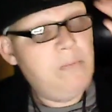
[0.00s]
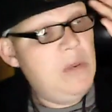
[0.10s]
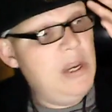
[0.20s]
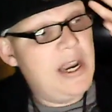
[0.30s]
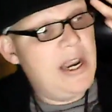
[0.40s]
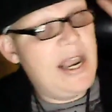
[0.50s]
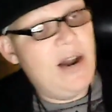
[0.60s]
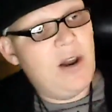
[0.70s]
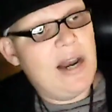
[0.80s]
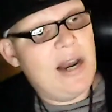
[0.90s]

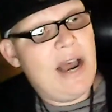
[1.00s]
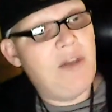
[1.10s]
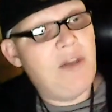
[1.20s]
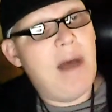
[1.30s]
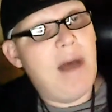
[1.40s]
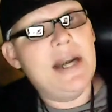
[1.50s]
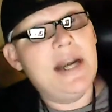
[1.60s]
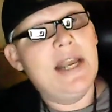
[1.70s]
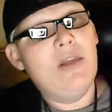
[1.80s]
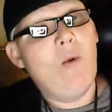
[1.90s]
allow the mind to
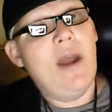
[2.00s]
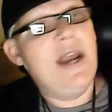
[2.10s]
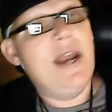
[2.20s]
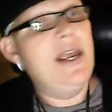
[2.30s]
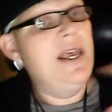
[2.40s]
get in the way.